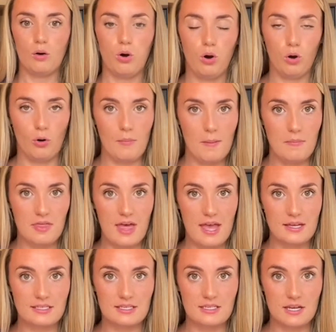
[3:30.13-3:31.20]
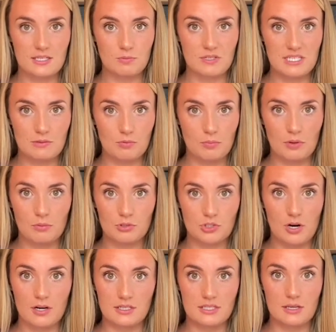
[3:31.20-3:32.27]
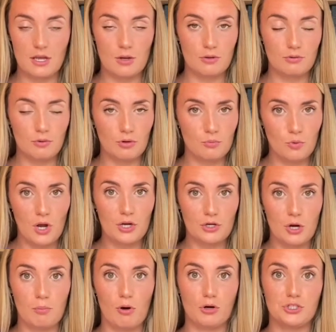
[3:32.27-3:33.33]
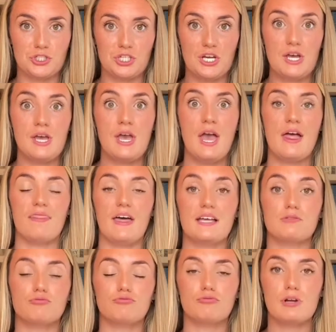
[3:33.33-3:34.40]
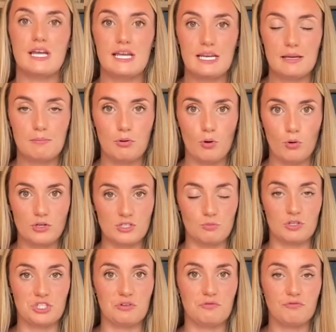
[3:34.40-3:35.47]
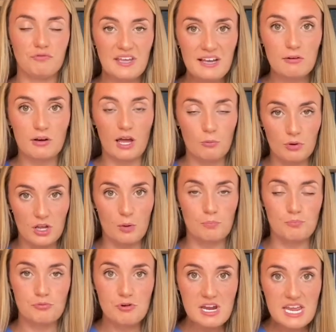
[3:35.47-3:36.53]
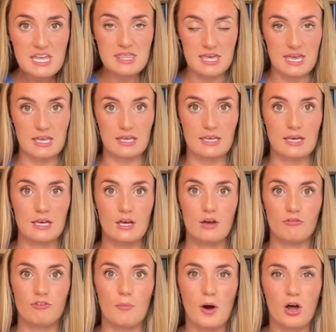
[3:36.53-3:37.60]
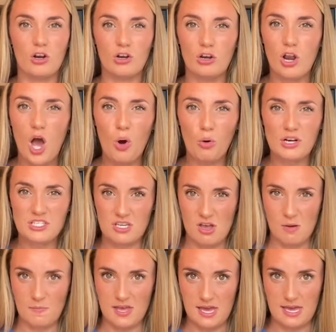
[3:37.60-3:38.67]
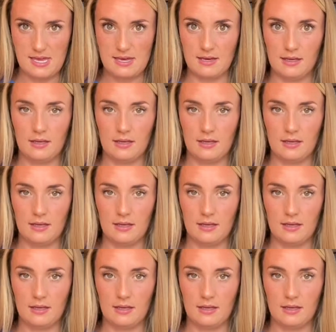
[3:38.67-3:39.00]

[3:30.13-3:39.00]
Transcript: remember that exercise we did when we were trying to work on our posture? That's really important. We should feel like we are breathing from our lower tummy.